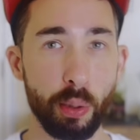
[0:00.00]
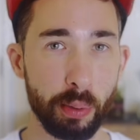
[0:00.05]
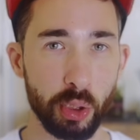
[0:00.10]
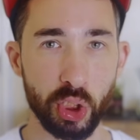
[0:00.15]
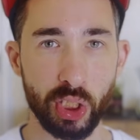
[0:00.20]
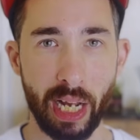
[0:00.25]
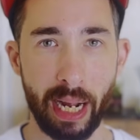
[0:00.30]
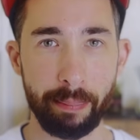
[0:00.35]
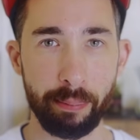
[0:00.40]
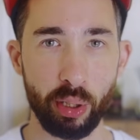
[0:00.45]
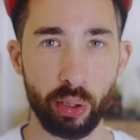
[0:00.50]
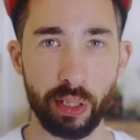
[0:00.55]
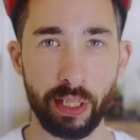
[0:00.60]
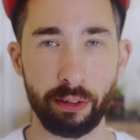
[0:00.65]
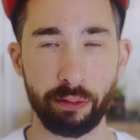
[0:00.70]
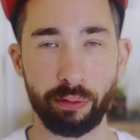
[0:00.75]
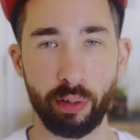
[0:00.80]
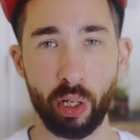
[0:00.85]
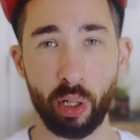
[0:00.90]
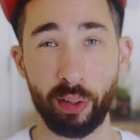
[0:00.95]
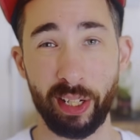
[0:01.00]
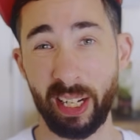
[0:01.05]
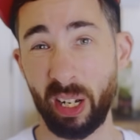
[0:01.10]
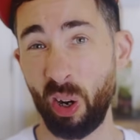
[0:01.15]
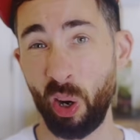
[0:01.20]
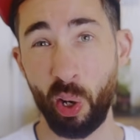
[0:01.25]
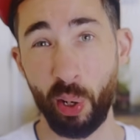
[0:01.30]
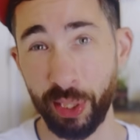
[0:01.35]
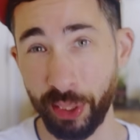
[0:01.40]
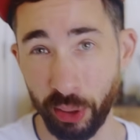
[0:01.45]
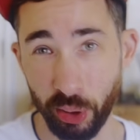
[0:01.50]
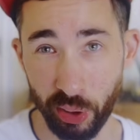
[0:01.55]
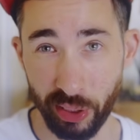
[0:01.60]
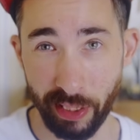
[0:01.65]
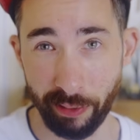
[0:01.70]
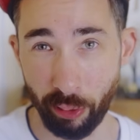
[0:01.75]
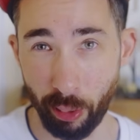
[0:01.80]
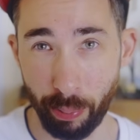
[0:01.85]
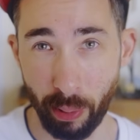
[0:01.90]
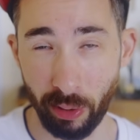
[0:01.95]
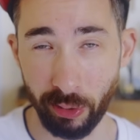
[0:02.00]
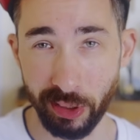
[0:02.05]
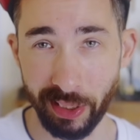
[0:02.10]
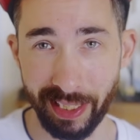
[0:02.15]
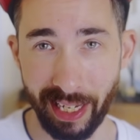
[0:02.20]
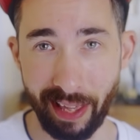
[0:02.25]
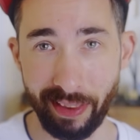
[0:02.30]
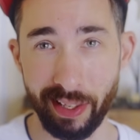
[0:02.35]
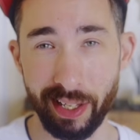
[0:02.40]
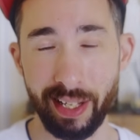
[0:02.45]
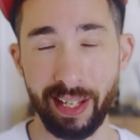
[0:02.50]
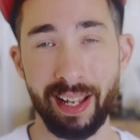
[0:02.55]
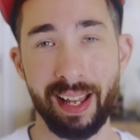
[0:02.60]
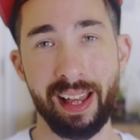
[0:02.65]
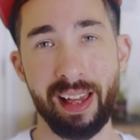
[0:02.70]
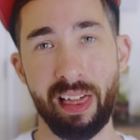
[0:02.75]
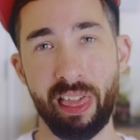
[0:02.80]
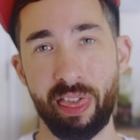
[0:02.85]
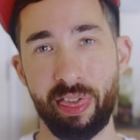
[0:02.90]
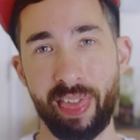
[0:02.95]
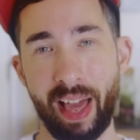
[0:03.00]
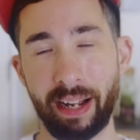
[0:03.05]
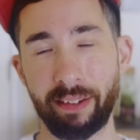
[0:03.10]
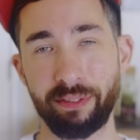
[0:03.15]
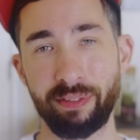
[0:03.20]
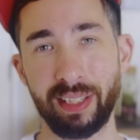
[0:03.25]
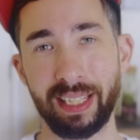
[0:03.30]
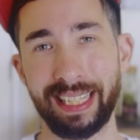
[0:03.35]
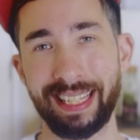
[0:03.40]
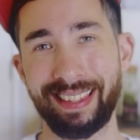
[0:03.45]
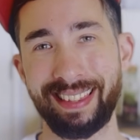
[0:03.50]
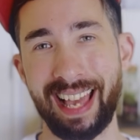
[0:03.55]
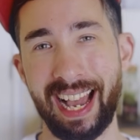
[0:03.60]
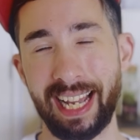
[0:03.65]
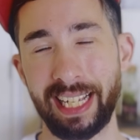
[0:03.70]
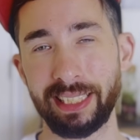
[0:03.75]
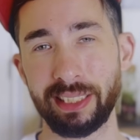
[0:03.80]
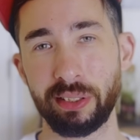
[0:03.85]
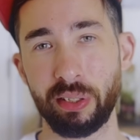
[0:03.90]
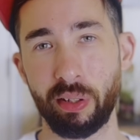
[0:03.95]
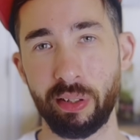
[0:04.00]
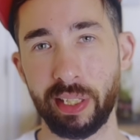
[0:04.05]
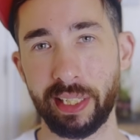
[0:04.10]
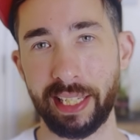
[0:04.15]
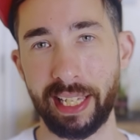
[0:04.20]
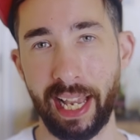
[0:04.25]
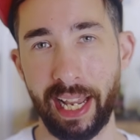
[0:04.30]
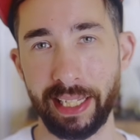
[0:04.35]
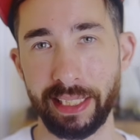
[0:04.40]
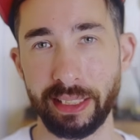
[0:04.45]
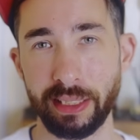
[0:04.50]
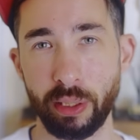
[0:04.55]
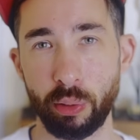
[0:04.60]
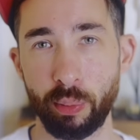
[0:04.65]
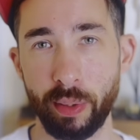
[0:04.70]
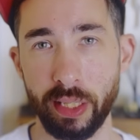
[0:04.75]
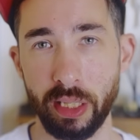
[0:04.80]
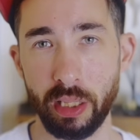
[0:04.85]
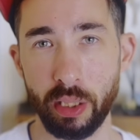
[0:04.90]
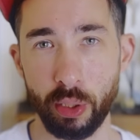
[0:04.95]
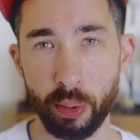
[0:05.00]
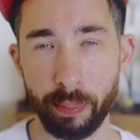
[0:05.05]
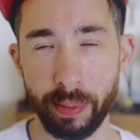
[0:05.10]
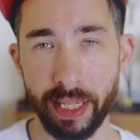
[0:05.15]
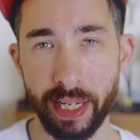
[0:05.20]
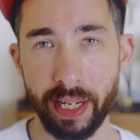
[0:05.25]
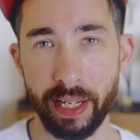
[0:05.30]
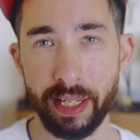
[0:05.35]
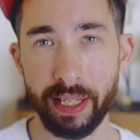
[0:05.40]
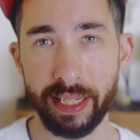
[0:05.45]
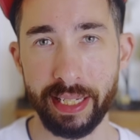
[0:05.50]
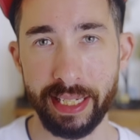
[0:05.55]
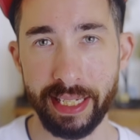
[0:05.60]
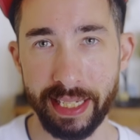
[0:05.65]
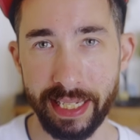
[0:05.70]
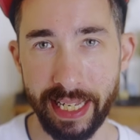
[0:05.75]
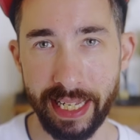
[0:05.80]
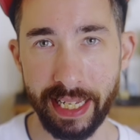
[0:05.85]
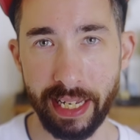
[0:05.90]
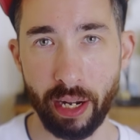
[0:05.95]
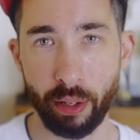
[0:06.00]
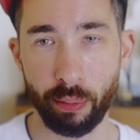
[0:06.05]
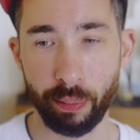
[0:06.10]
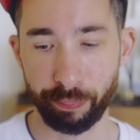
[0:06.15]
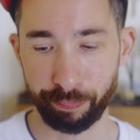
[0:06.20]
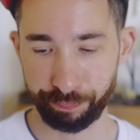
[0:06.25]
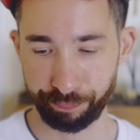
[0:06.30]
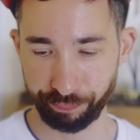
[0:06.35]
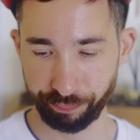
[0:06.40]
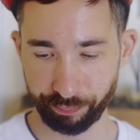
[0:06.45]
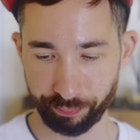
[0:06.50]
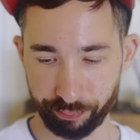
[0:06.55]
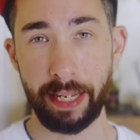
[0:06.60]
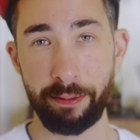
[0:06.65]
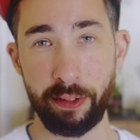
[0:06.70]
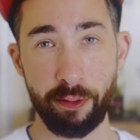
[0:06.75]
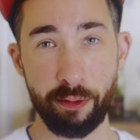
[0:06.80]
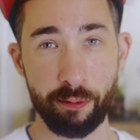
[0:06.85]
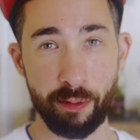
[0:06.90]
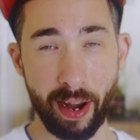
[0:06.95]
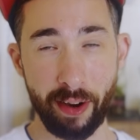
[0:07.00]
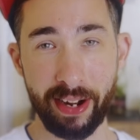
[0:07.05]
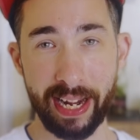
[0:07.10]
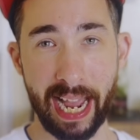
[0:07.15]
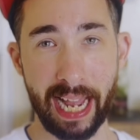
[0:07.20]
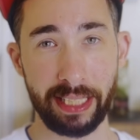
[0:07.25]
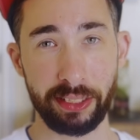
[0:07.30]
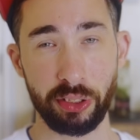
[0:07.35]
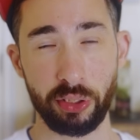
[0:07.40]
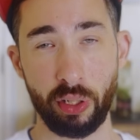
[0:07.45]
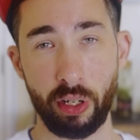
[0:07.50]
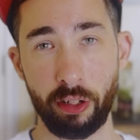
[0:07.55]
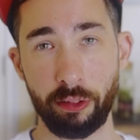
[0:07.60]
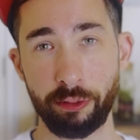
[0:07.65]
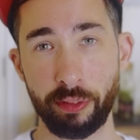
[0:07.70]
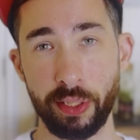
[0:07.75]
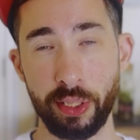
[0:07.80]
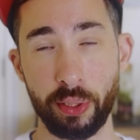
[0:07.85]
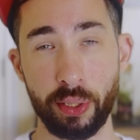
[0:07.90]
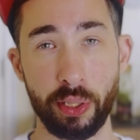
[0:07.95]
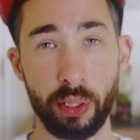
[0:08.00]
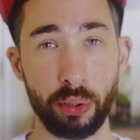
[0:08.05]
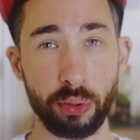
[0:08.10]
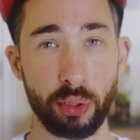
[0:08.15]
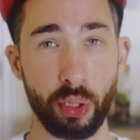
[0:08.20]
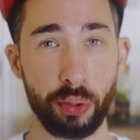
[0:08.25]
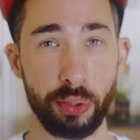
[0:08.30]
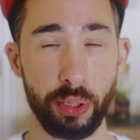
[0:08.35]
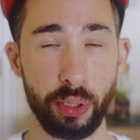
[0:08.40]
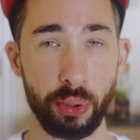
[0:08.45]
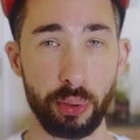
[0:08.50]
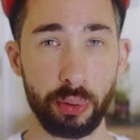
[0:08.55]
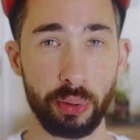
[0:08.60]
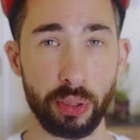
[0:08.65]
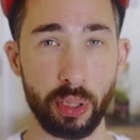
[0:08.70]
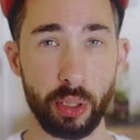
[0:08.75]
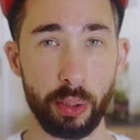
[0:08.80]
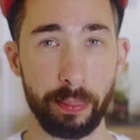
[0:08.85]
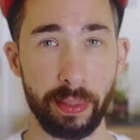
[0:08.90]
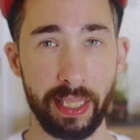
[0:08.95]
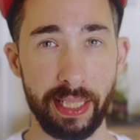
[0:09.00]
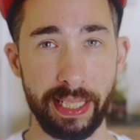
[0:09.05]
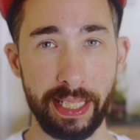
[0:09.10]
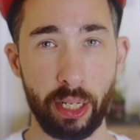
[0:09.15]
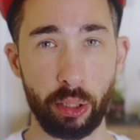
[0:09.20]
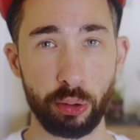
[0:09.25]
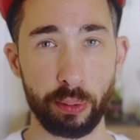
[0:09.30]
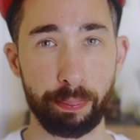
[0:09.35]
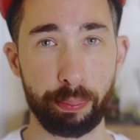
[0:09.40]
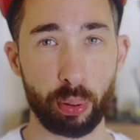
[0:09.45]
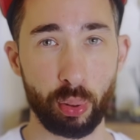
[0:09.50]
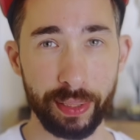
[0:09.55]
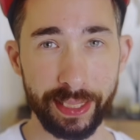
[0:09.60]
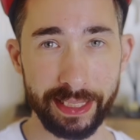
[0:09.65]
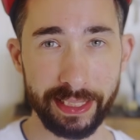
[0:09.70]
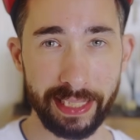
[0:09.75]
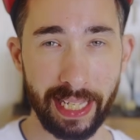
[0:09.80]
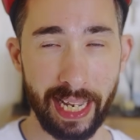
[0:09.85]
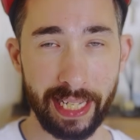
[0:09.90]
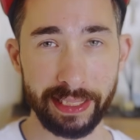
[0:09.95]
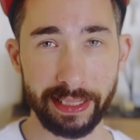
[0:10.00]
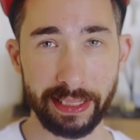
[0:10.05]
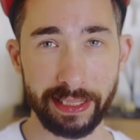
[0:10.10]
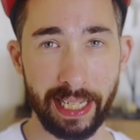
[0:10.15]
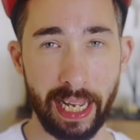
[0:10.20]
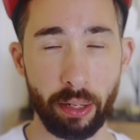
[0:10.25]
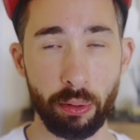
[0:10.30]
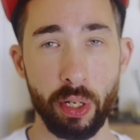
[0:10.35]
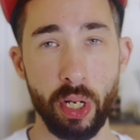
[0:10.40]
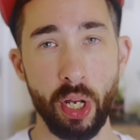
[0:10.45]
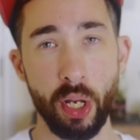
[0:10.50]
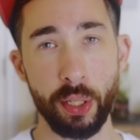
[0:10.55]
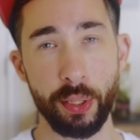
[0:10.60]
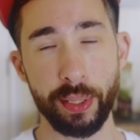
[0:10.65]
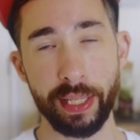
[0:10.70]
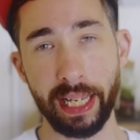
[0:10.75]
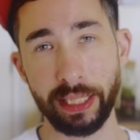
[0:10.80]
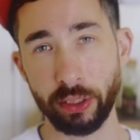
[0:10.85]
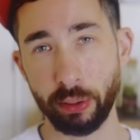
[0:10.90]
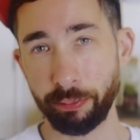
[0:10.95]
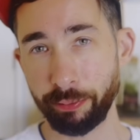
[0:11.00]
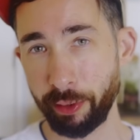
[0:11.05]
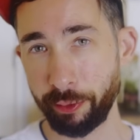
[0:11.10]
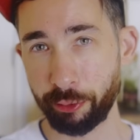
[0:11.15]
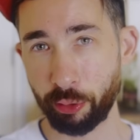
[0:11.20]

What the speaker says: much time looking for it, or you just give up altogether. Thankfully, that is not the case with Luminar Neo. If you're very hands-off, you can also use Luminar Neo's presets. Now, you get some for